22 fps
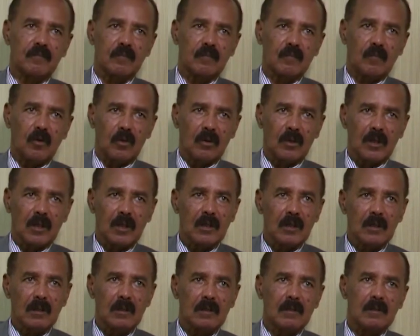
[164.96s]

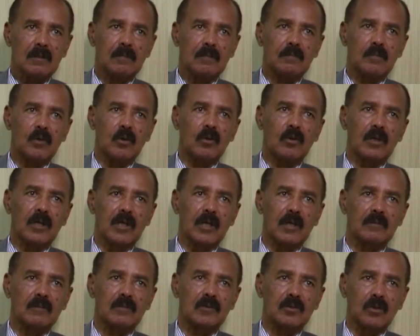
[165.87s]
concrete
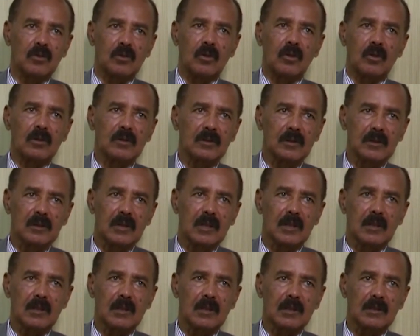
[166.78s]
programs on all these
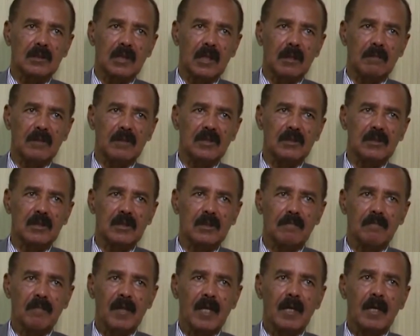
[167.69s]
sectors I
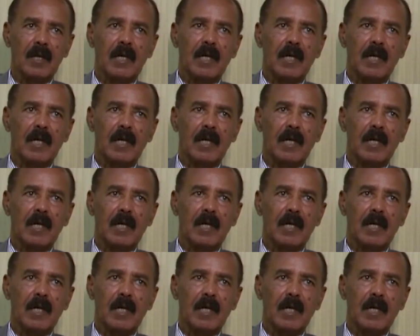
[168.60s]
mentioned,